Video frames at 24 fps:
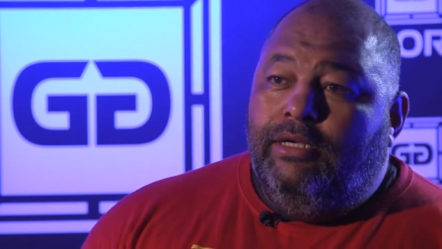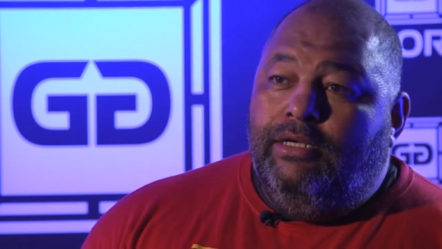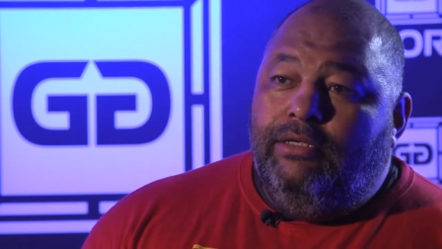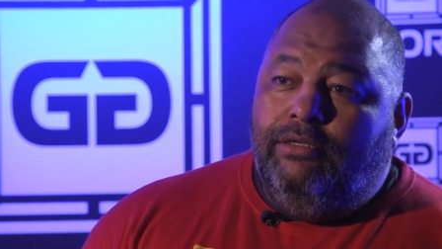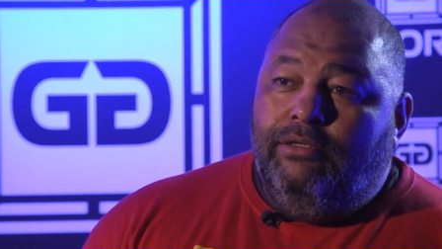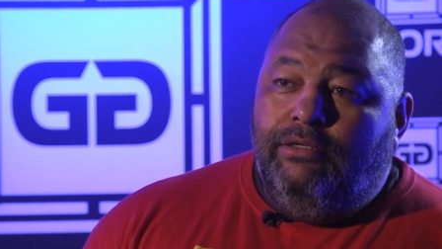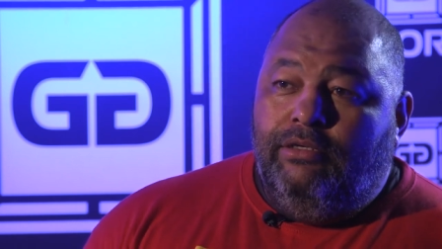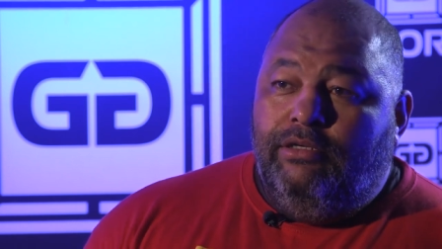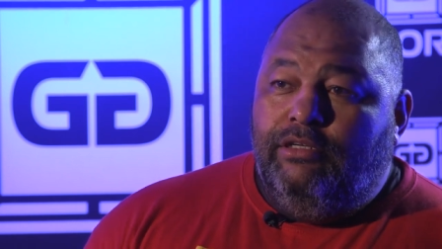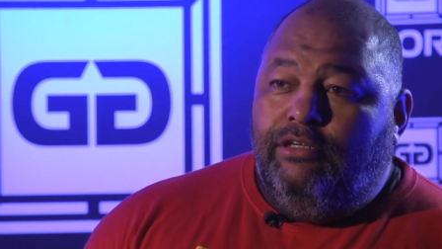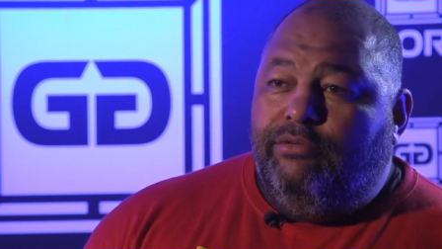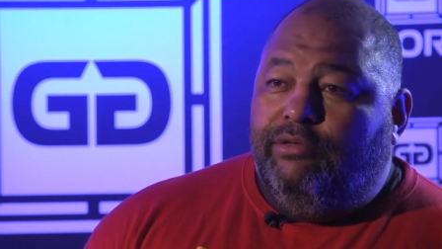
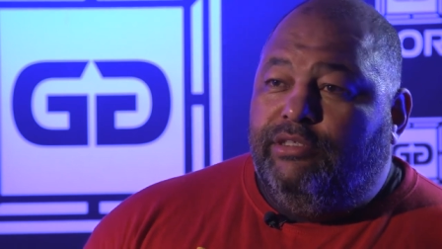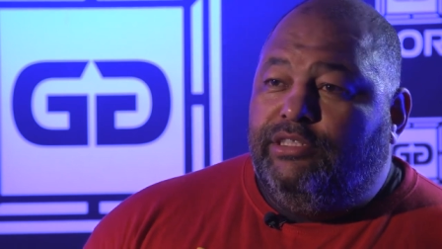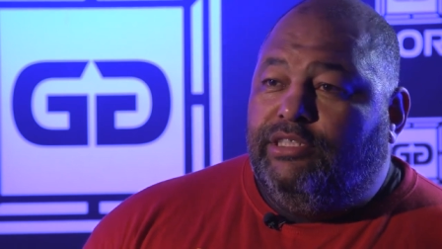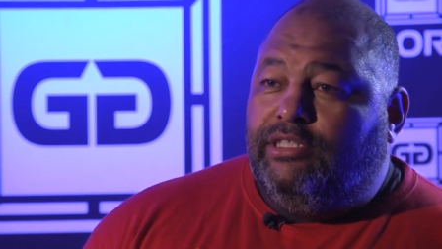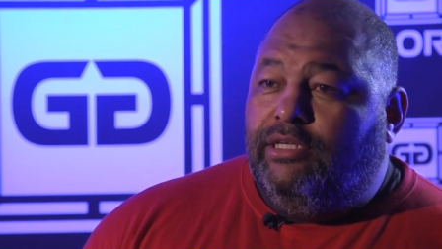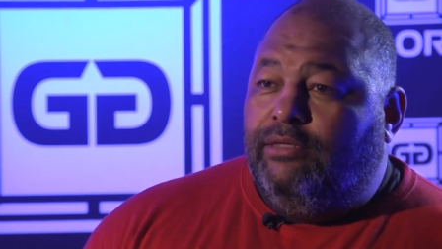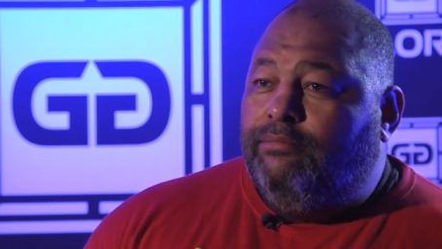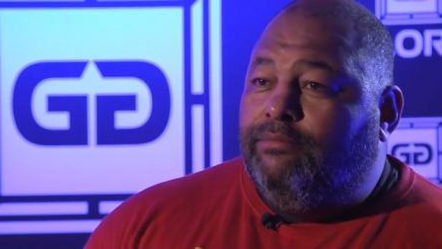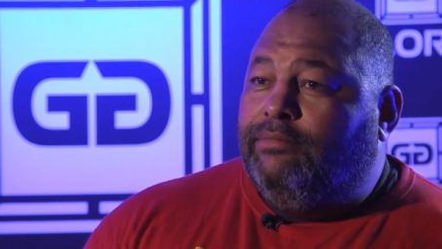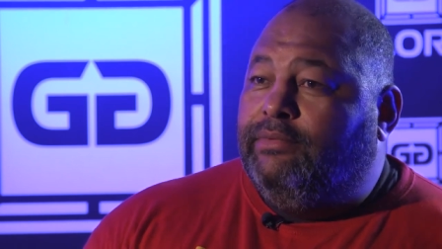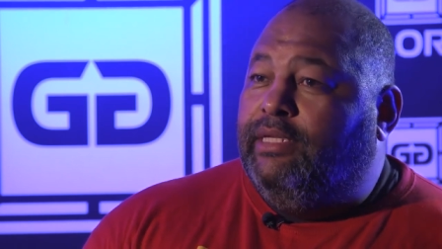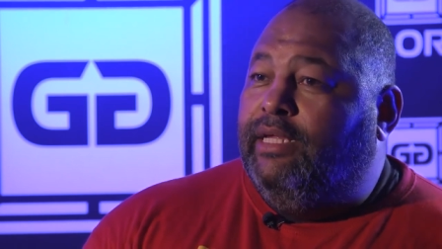You know, there was
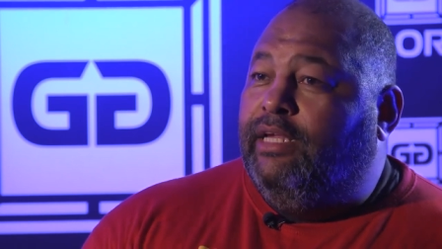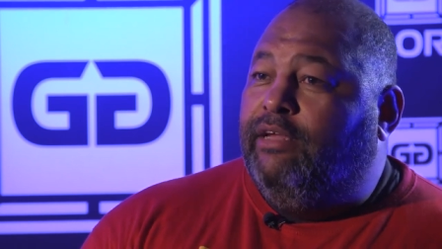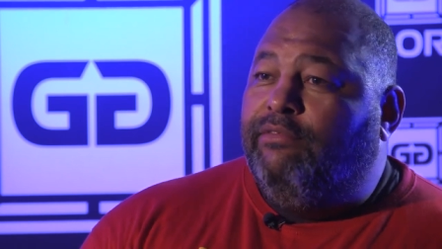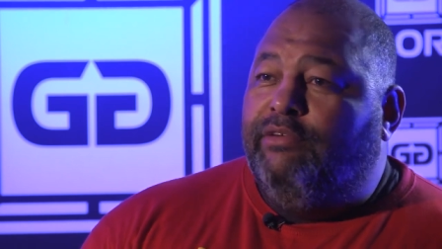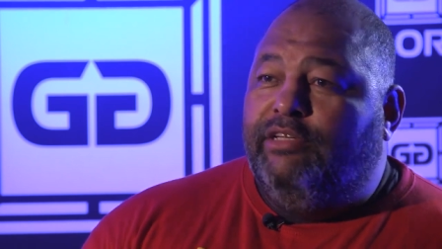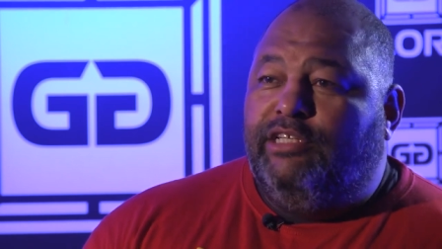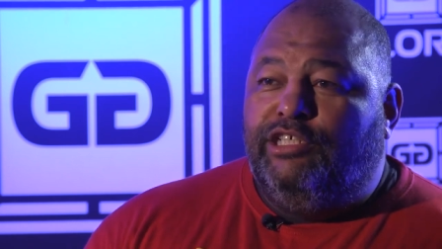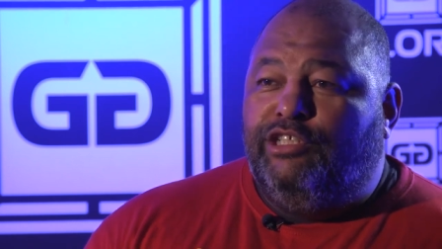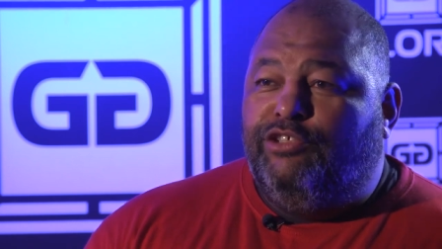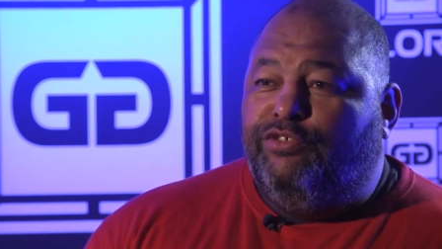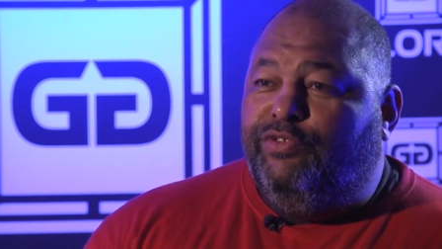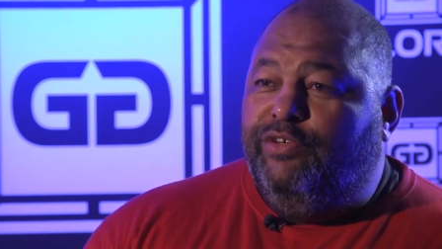something
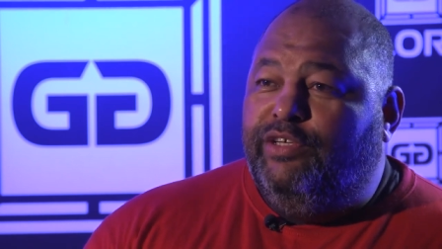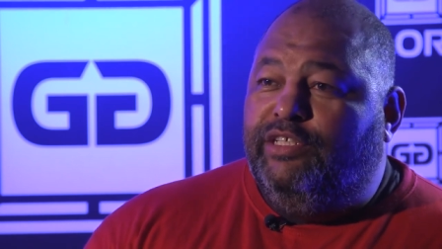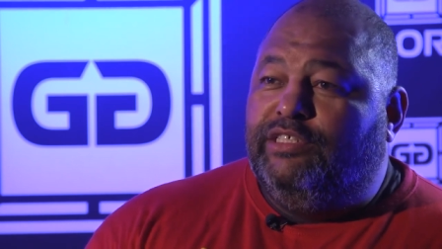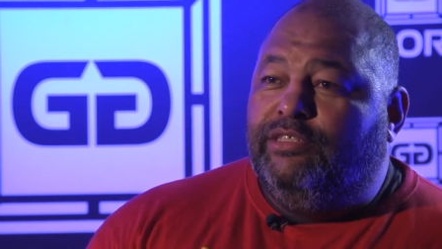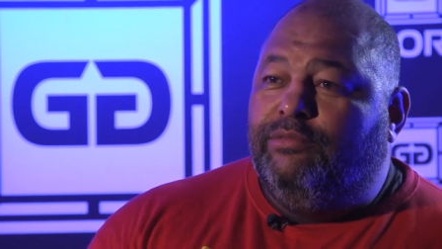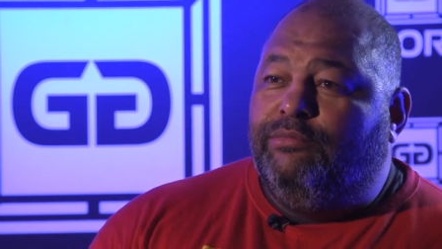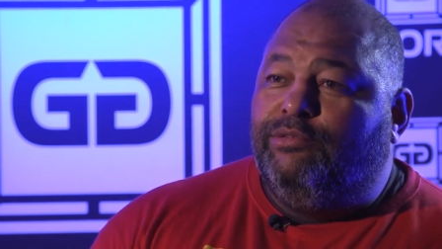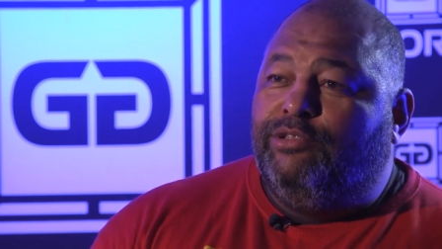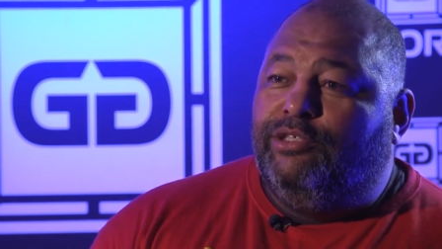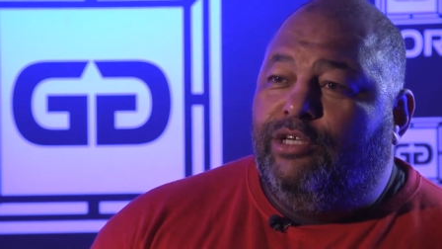with his visum,